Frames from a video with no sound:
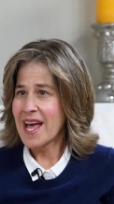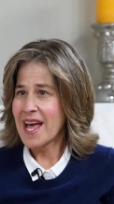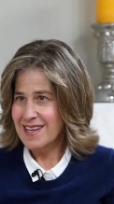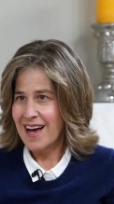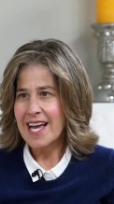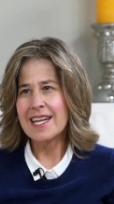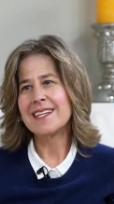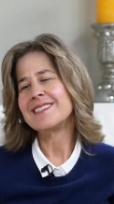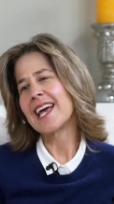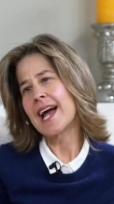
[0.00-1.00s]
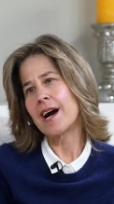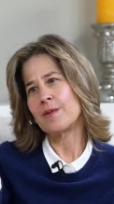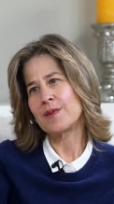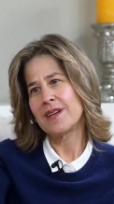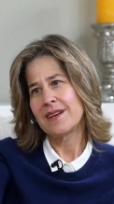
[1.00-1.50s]
anxiety
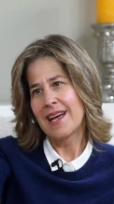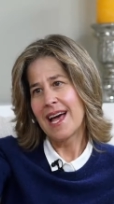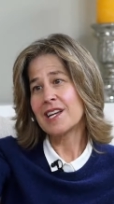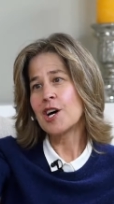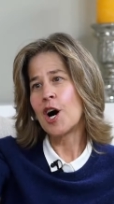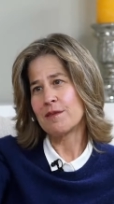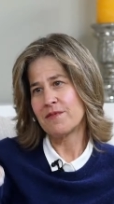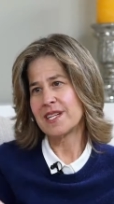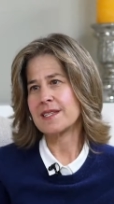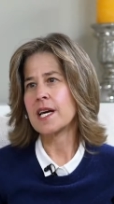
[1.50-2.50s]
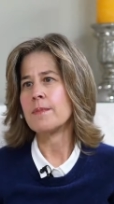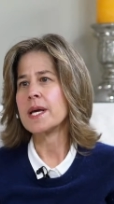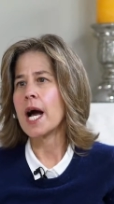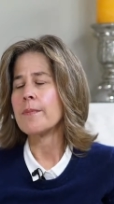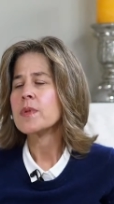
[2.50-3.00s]
down, and confidence
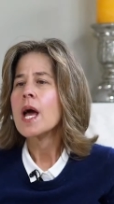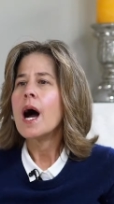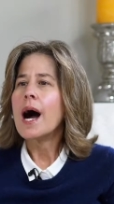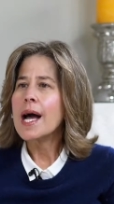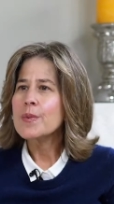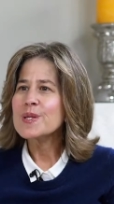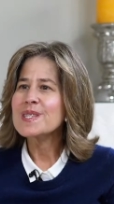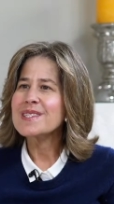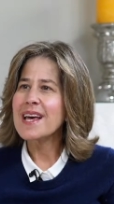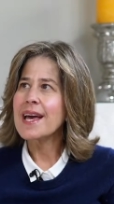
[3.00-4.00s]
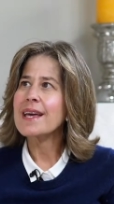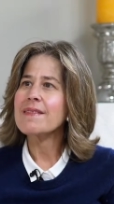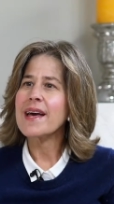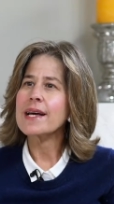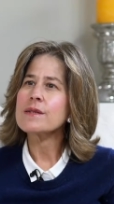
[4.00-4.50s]
coming up. I would say
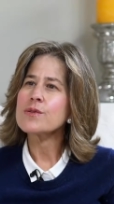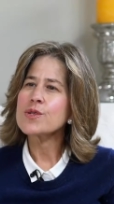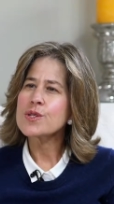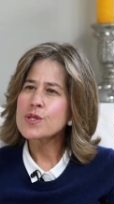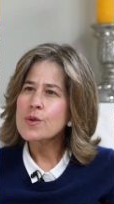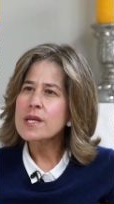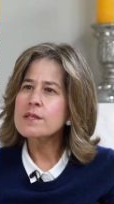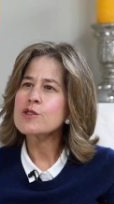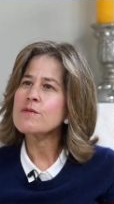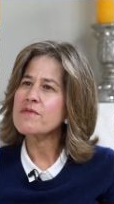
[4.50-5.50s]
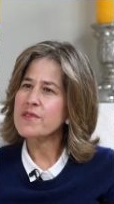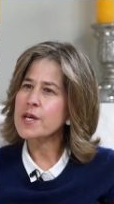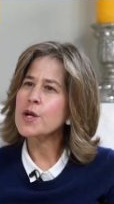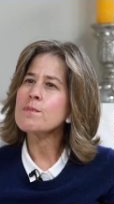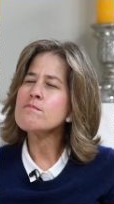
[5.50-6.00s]
that students who
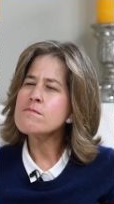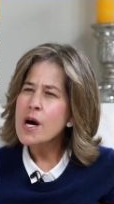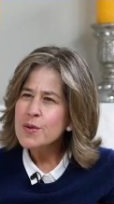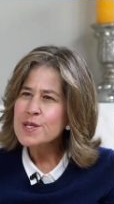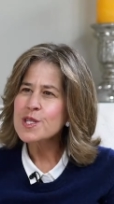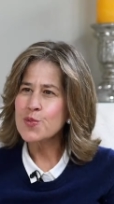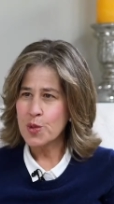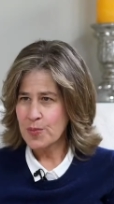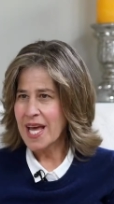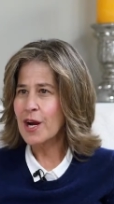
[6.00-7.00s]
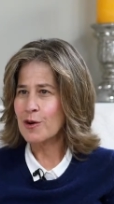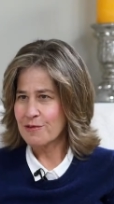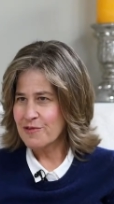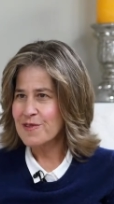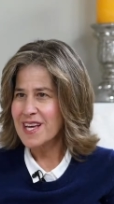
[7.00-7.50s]
feel most prepared
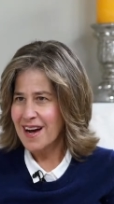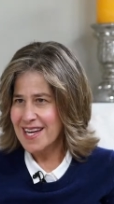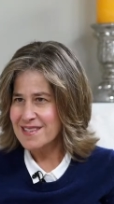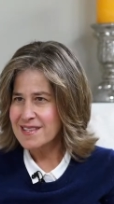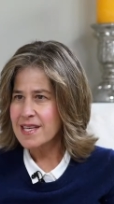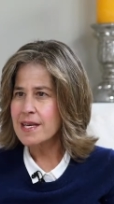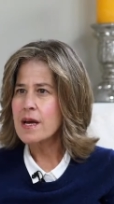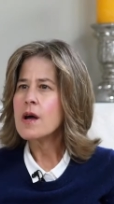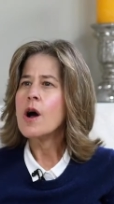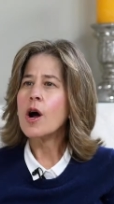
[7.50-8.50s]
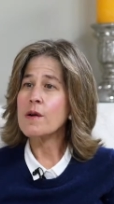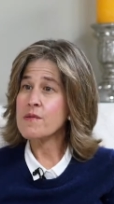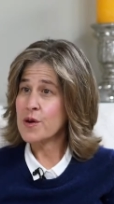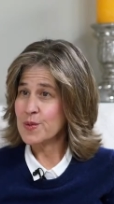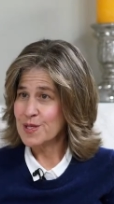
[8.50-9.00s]
for the ISEE are
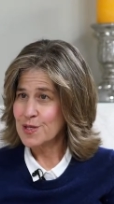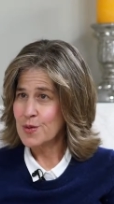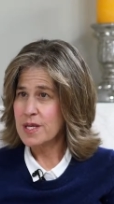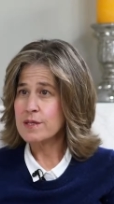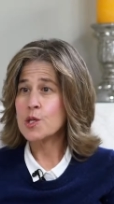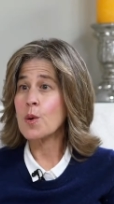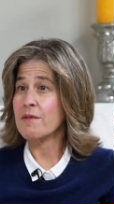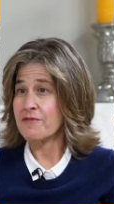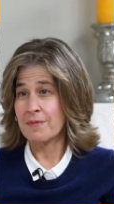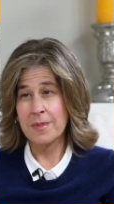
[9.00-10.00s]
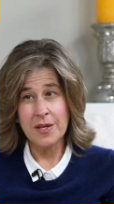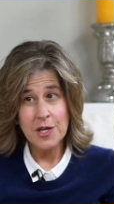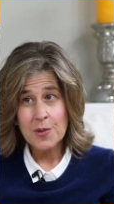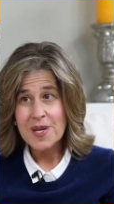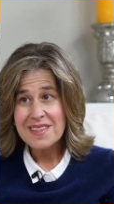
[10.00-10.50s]
those students who are
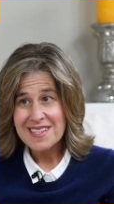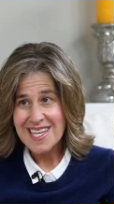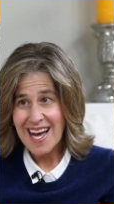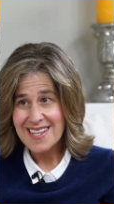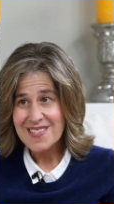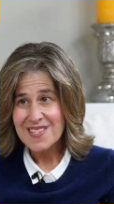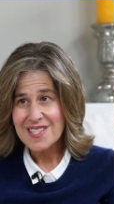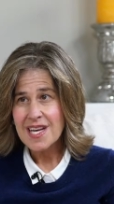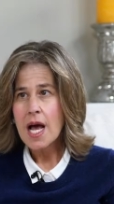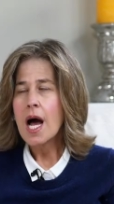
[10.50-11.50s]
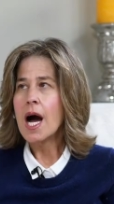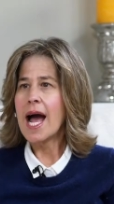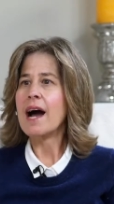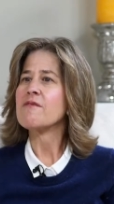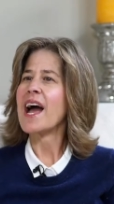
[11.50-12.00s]
familiar with the test, mm-hmm.
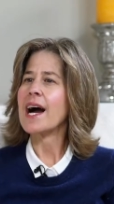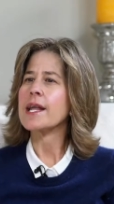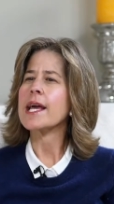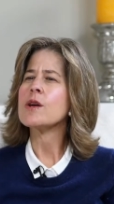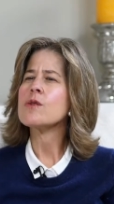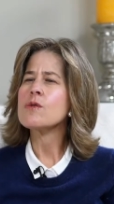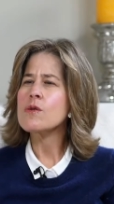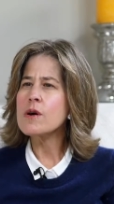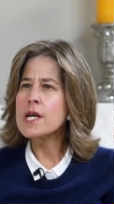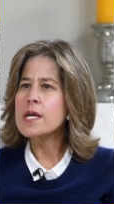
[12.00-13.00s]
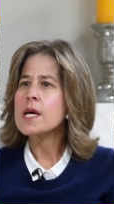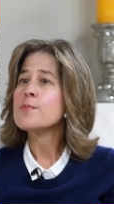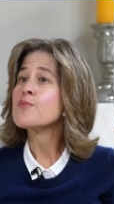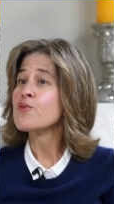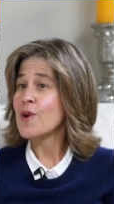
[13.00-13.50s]
have had a good
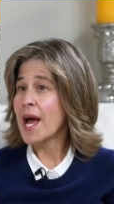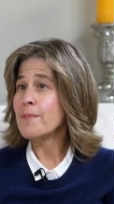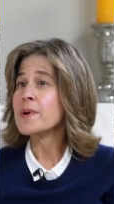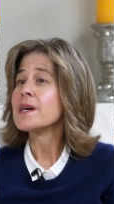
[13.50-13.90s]
prep